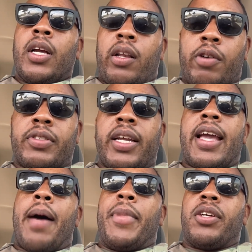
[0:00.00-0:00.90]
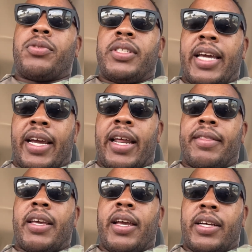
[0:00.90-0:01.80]
Close to the Yah ministries, kicking that
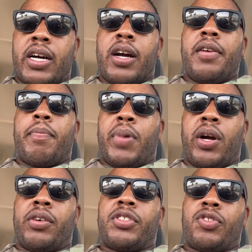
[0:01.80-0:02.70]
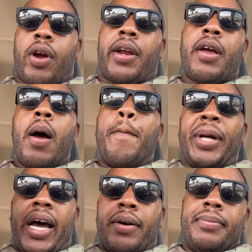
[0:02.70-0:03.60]
thing gun barrel straight.
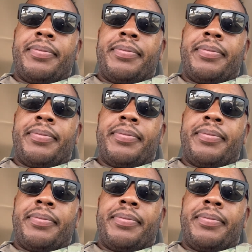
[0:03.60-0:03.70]
Wow.